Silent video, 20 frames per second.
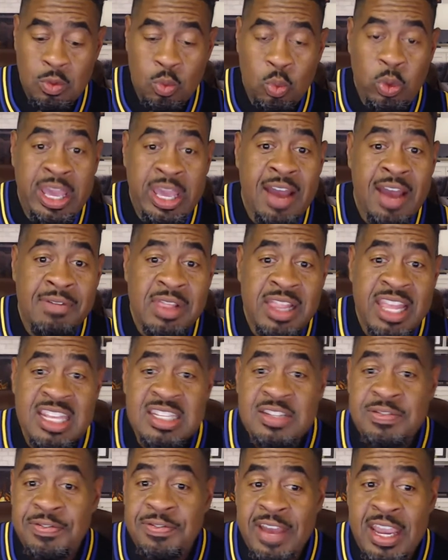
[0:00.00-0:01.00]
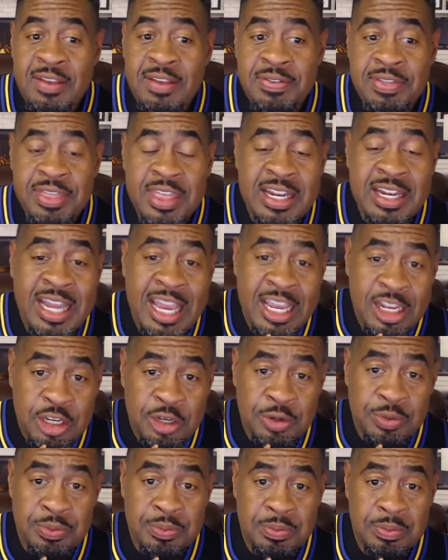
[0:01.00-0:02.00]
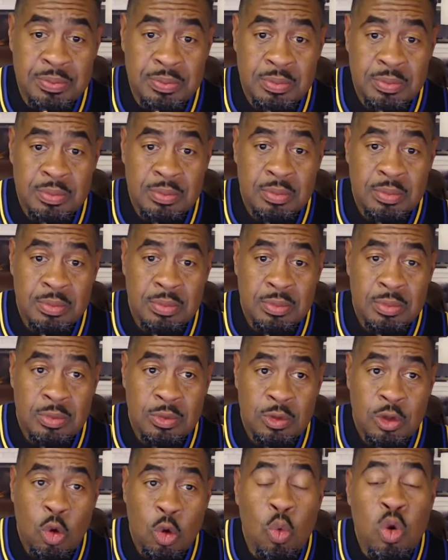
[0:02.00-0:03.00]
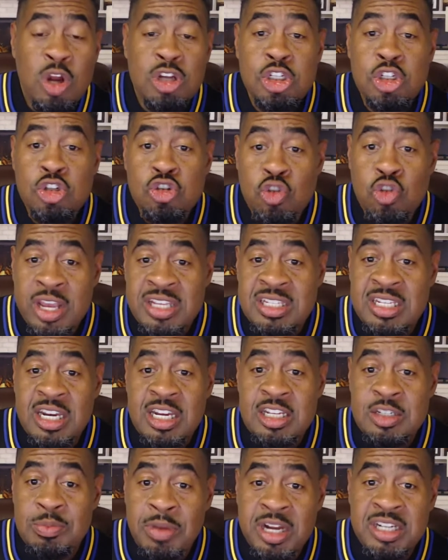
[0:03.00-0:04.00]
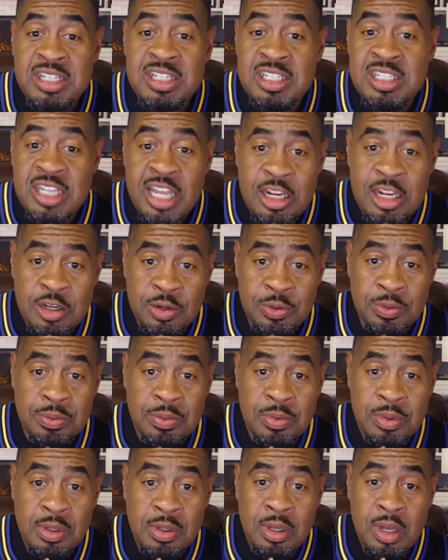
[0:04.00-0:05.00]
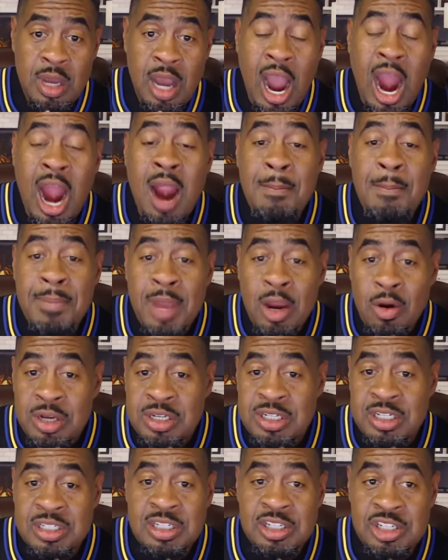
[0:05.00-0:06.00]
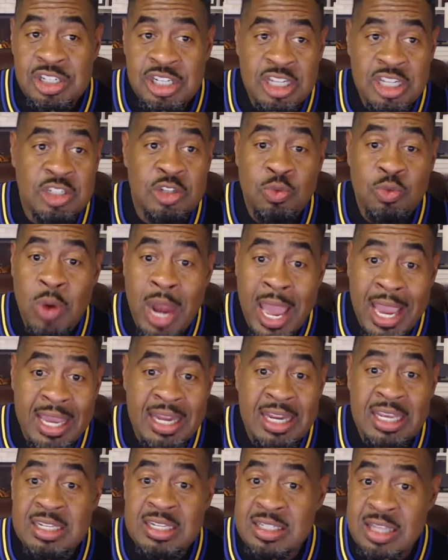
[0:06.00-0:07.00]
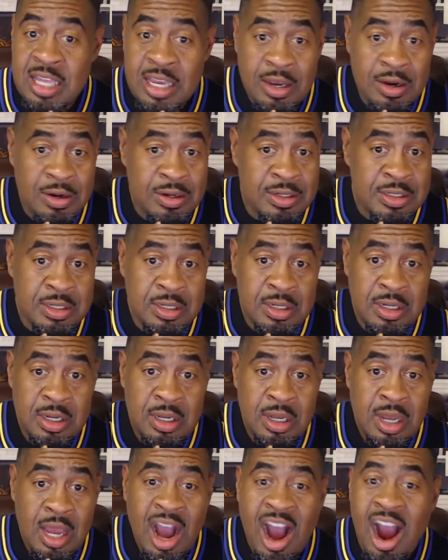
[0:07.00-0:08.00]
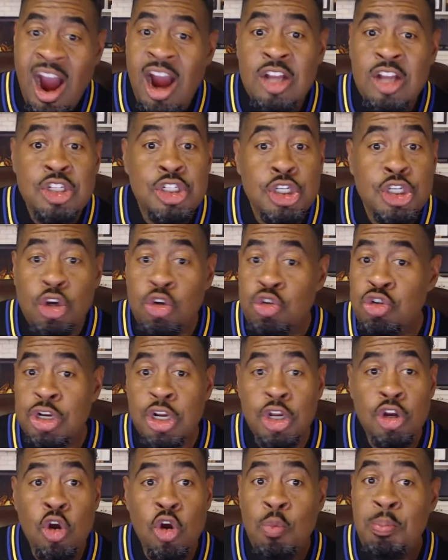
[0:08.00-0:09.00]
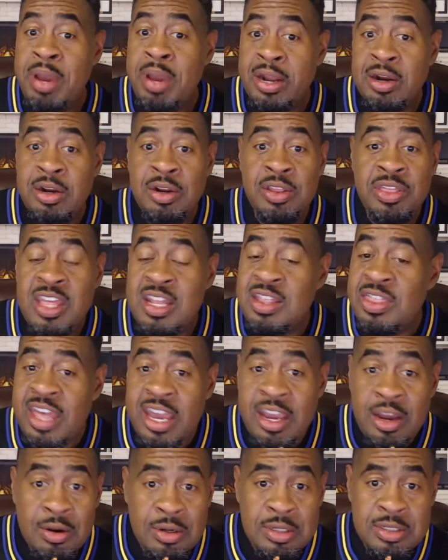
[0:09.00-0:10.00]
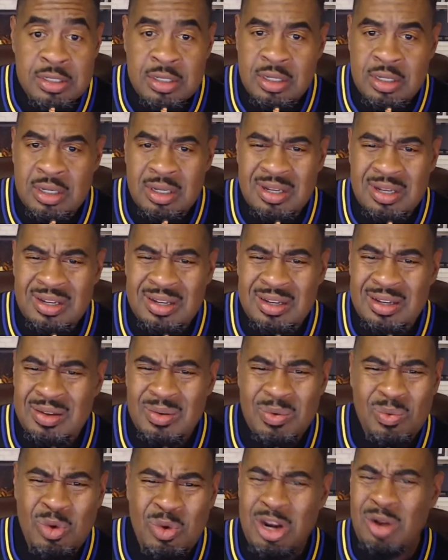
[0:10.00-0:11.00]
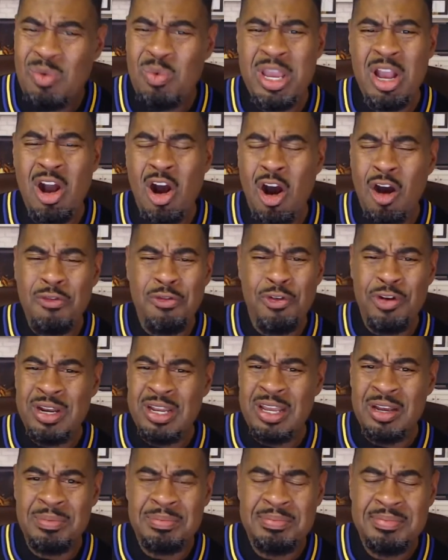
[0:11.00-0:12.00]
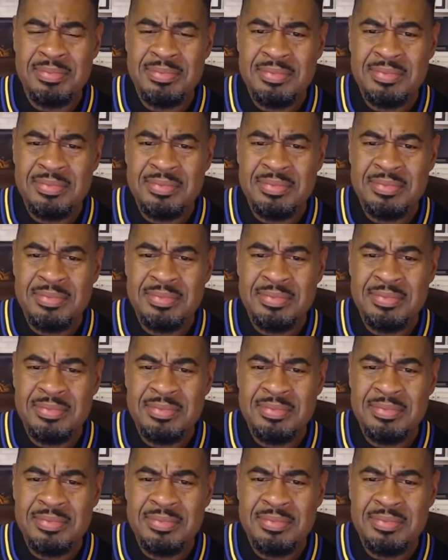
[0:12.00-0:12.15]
We have less faith than they do. We're stressing as much as they do. Our marriages is just as raggedy as theirs. Our children are no better than theirs. What are we offering them?